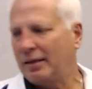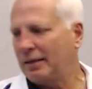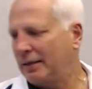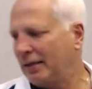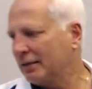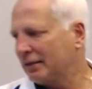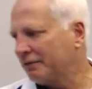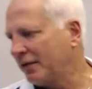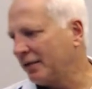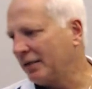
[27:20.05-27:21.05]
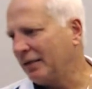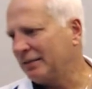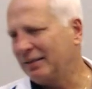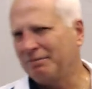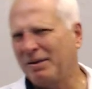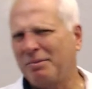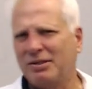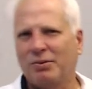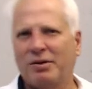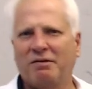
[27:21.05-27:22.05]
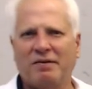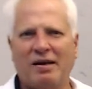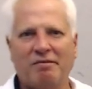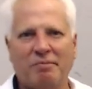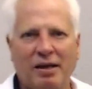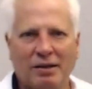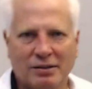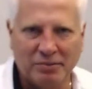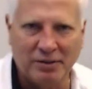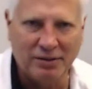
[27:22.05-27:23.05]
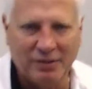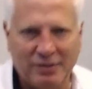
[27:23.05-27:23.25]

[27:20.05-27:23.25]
I'll have to find, it may be 25 pounds of pressure.